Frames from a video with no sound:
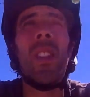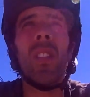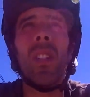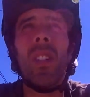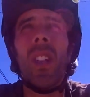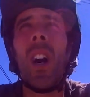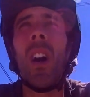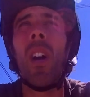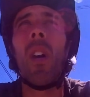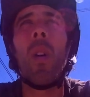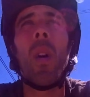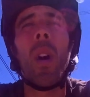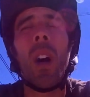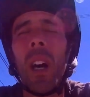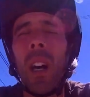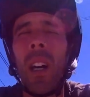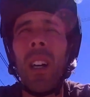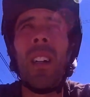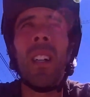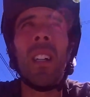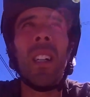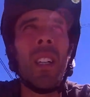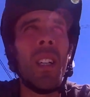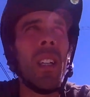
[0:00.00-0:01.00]
so
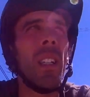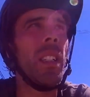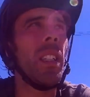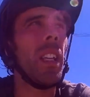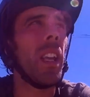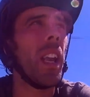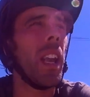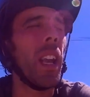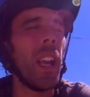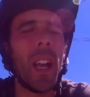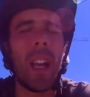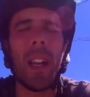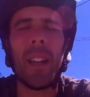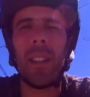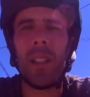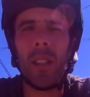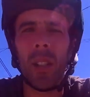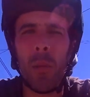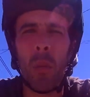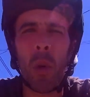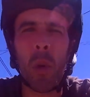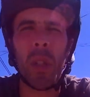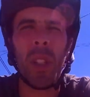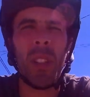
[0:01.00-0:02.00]
yeah, it's
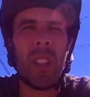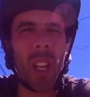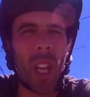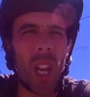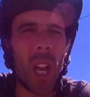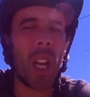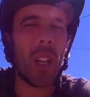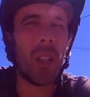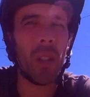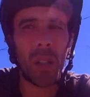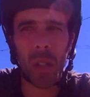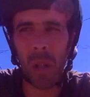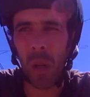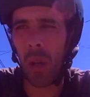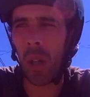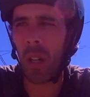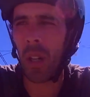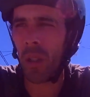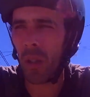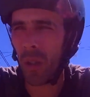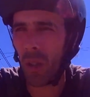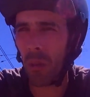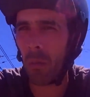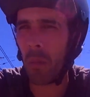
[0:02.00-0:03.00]
almost there, so
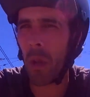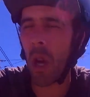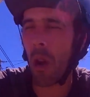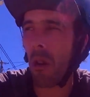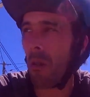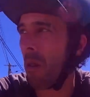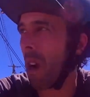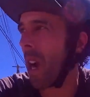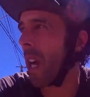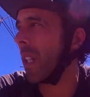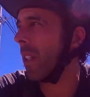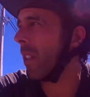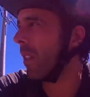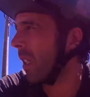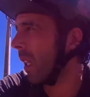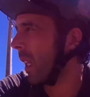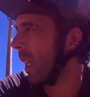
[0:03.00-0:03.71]
should be alright.